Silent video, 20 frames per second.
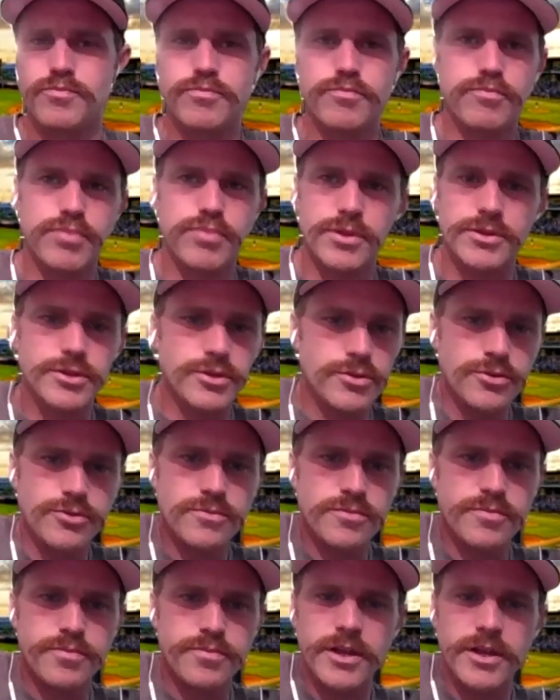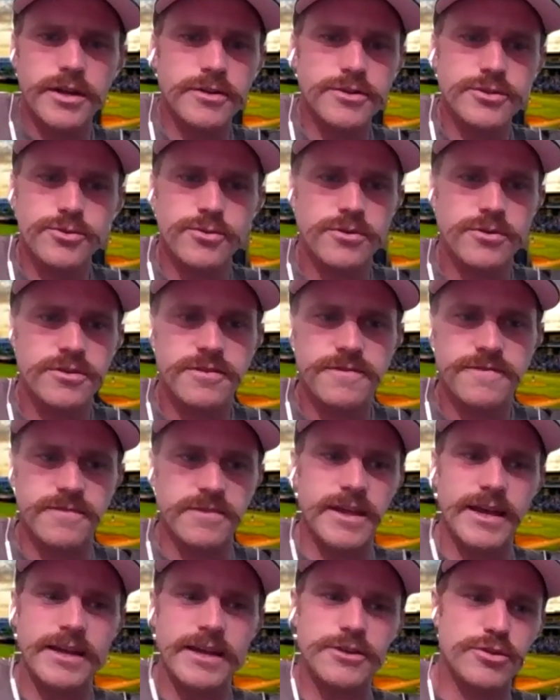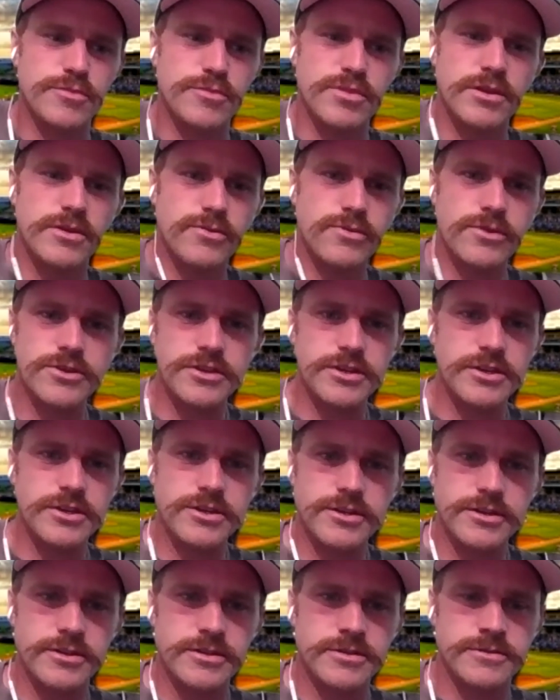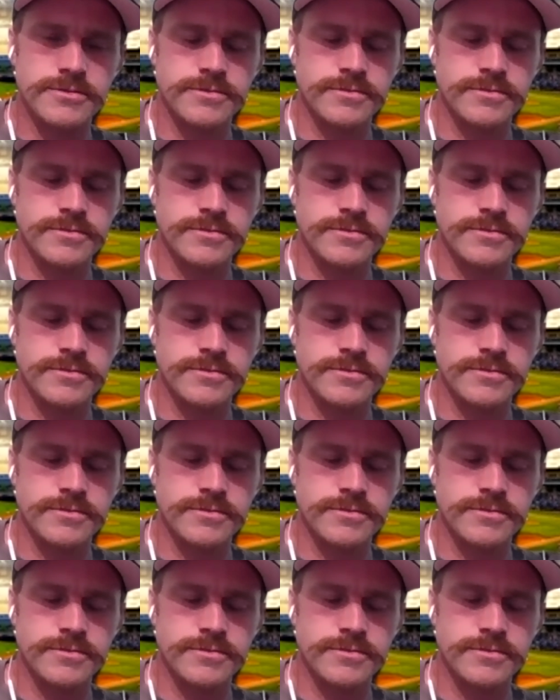platoon player sort of, and that should be really good.